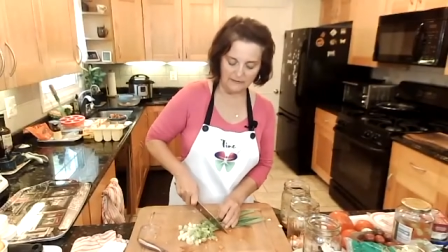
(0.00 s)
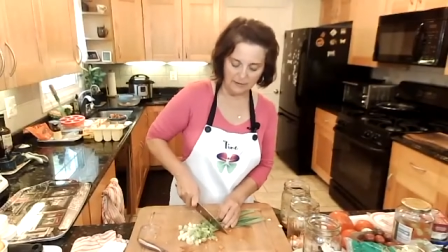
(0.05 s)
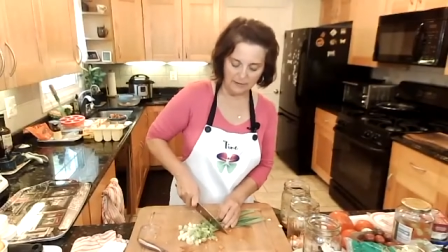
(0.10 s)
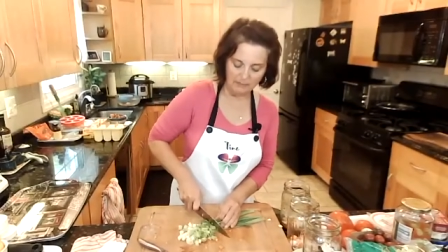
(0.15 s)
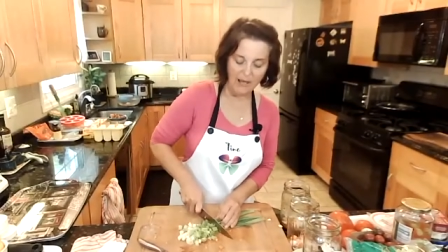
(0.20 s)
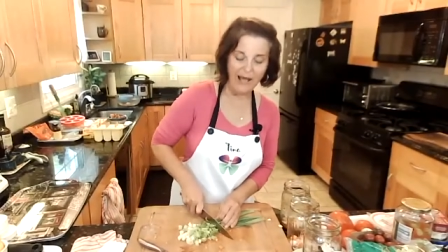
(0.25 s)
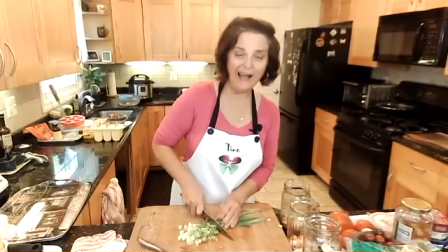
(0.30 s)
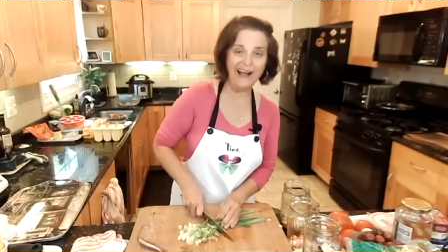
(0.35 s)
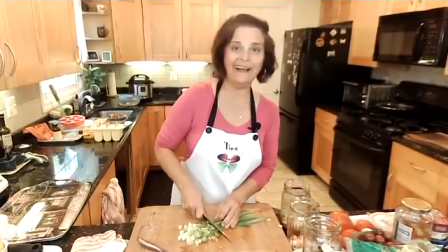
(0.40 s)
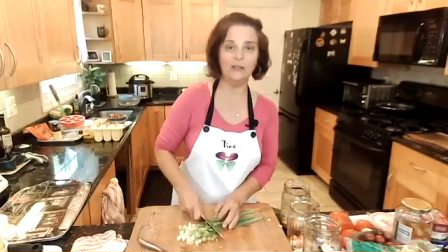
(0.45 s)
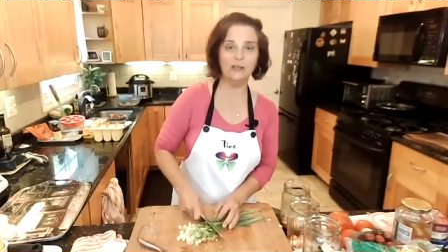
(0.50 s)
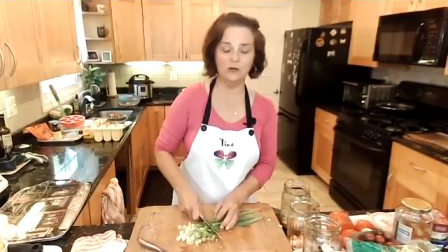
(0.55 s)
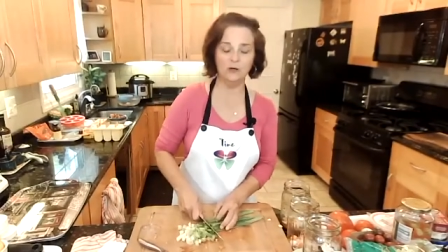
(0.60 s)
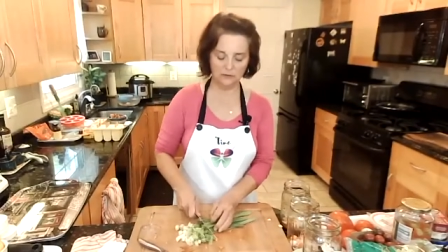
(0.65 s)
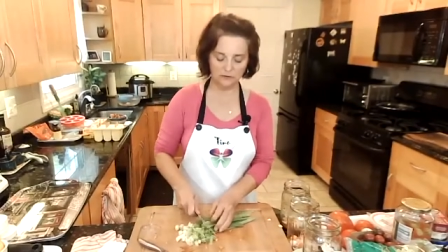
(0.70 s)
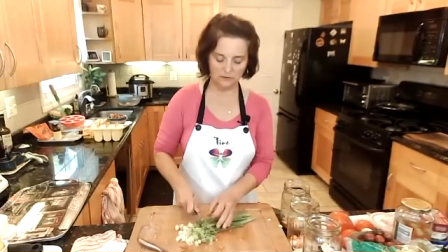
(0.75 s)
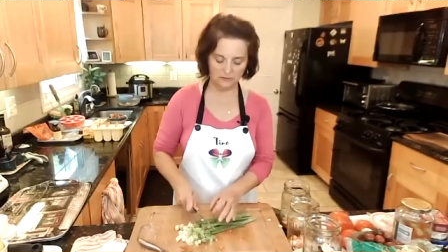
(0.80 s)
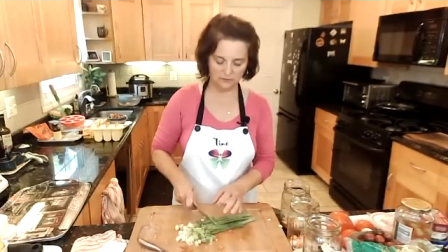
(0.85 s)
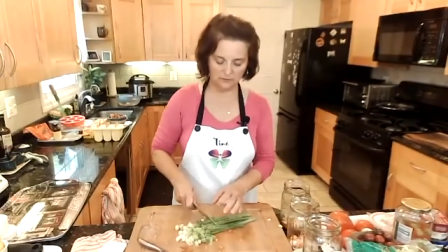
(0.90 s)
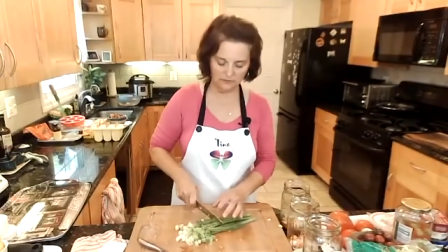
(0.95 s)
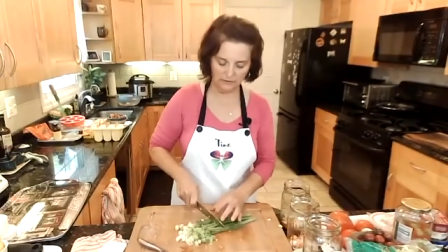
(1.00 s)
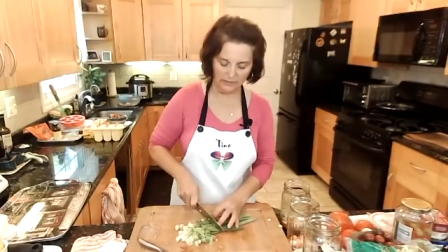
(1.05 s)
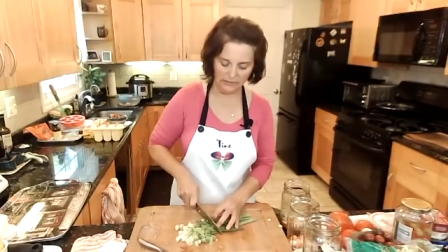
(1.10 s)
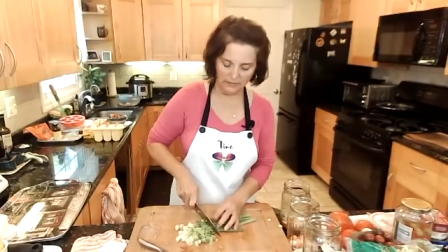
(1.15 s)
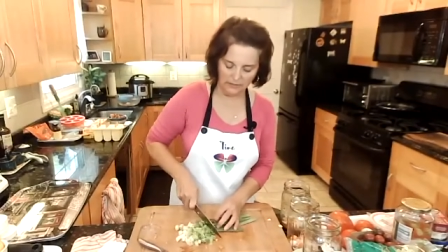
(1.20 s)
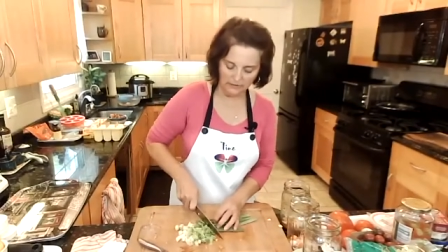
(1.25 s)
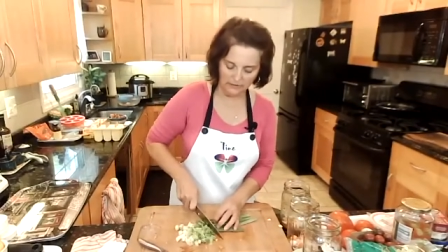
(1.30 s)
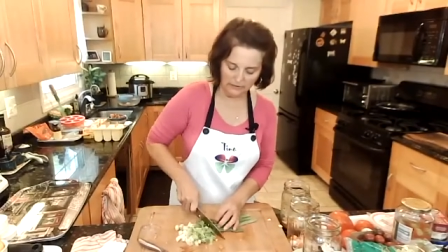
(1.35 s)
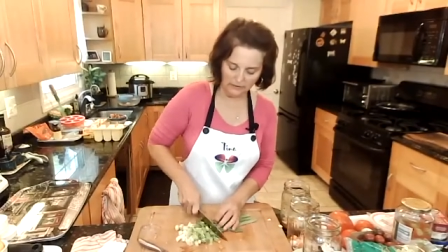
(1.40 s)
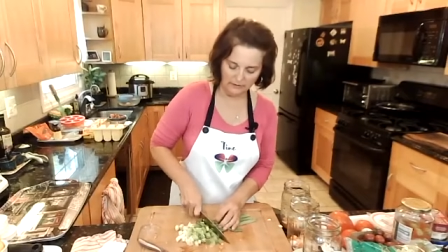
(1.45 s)
pile
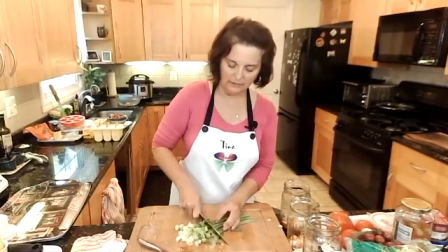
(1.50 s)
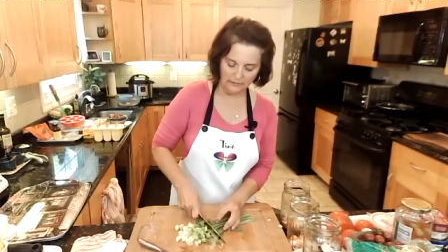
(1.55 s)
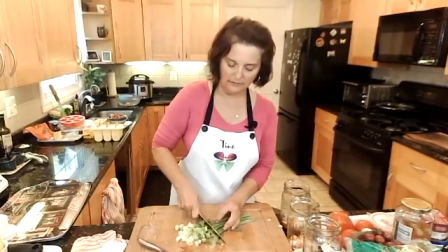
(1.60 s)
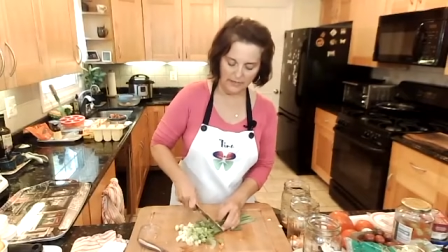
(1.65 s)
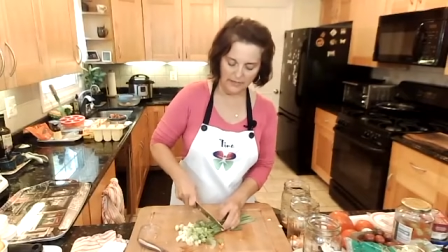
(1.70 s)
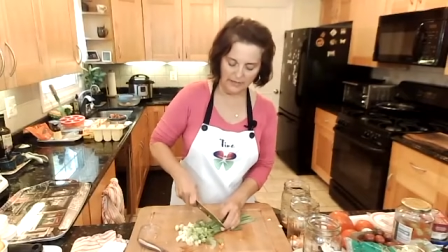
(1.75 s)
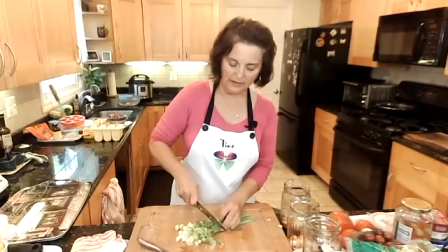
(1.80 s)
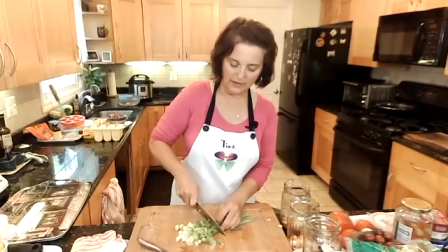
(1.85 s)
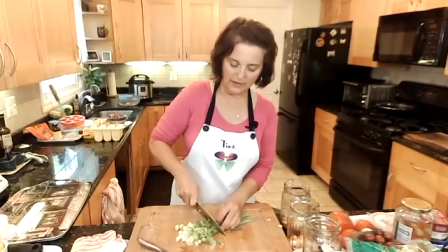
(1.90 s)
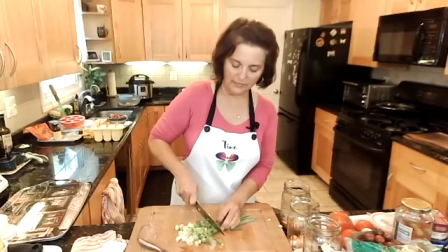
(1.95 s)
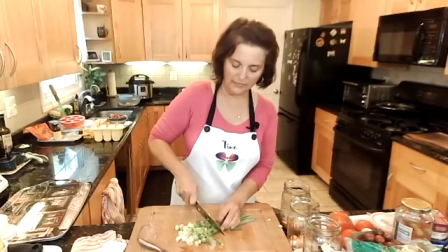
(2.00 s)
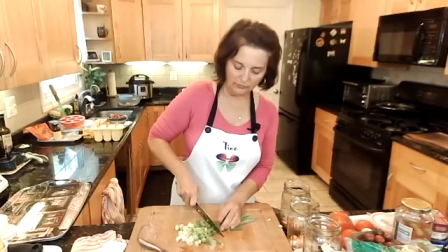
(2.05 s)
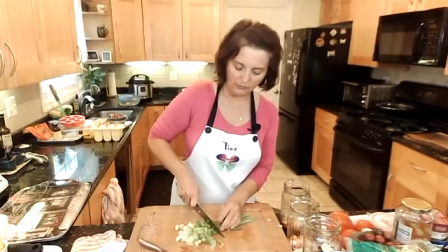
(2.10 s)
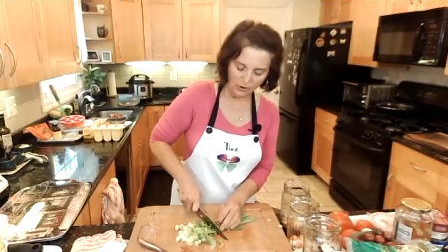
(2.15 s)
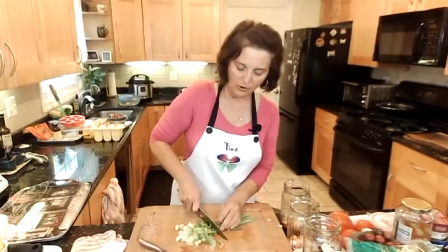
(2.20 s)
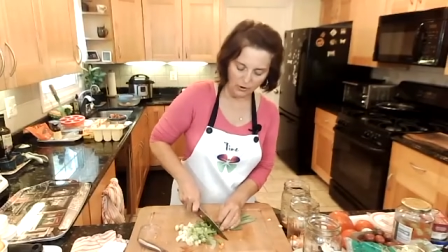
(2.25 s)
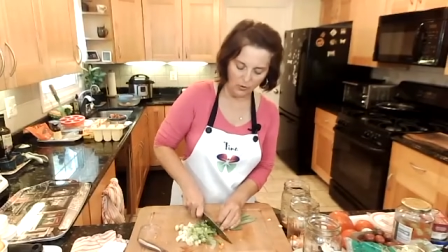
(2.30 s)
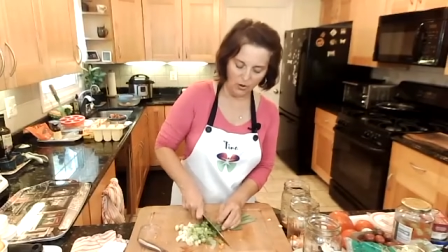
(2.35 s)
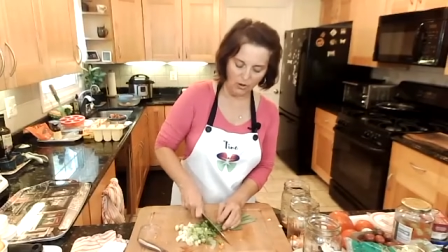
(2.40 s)
that I throw